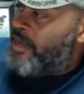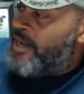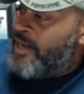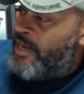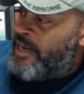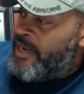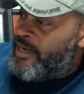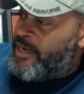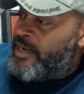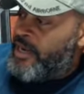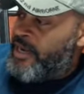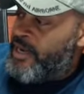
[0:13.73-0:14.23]
and,
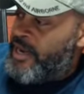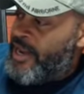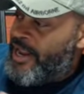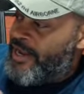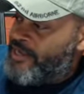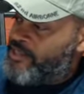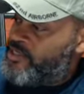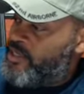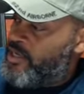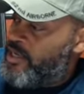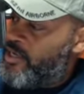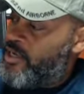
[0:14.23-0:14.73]
and, then
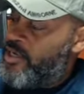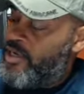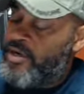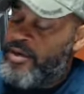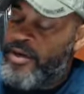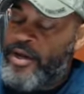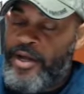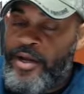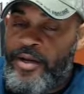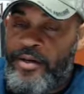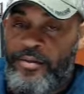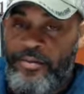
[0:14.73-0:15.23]
actually in
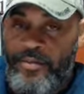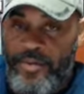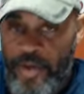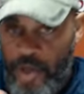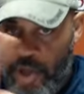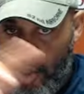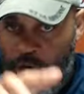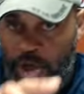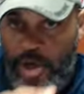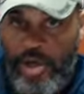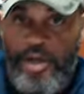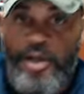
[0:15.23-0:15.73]
our uh,
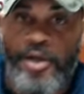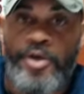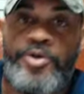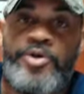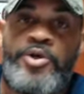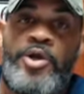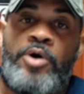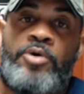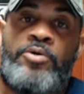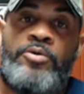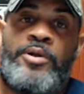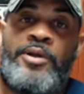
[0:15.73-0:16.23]
early
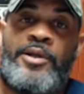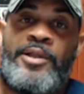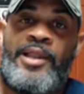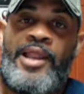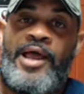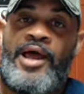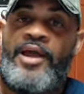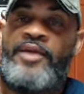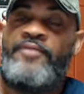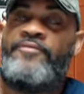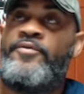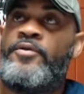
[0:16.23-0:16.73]
adult
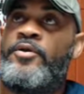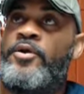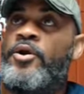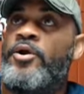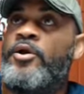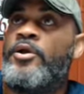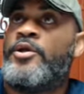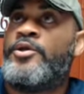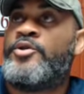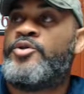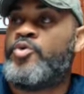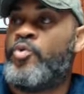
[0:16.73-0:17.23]
life, in
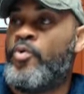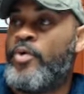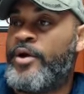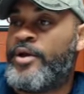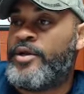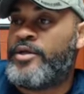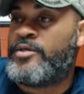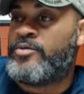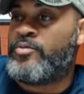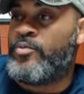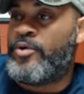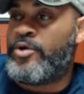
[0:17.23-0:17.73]
early
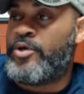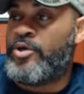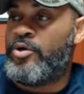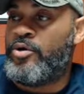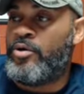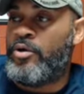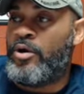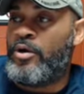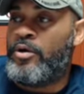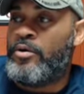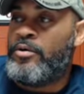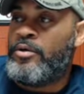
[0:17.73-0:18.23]
20s, when
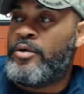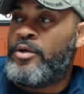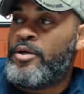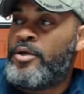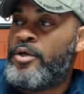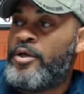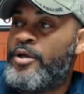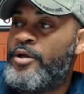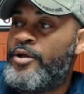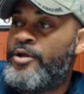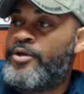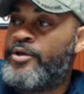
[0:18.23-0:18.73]
you're
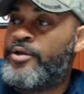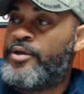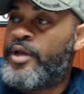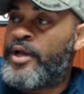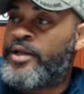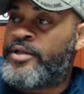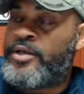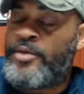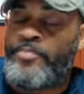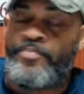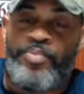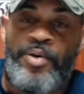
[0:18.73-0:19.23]

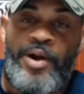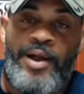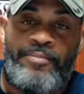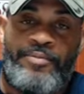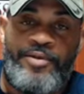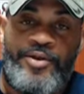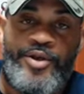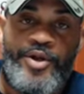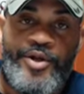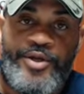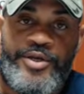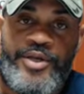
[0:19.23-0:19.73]
at the,
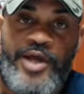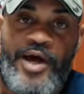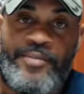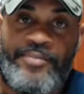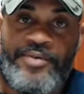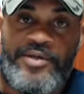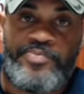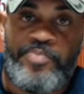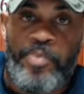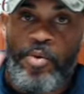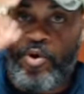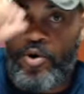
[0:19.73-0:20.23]
probably the
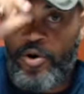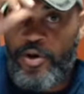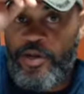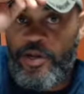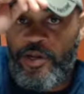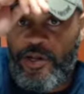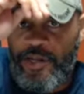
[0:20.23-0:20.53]
dumbest point of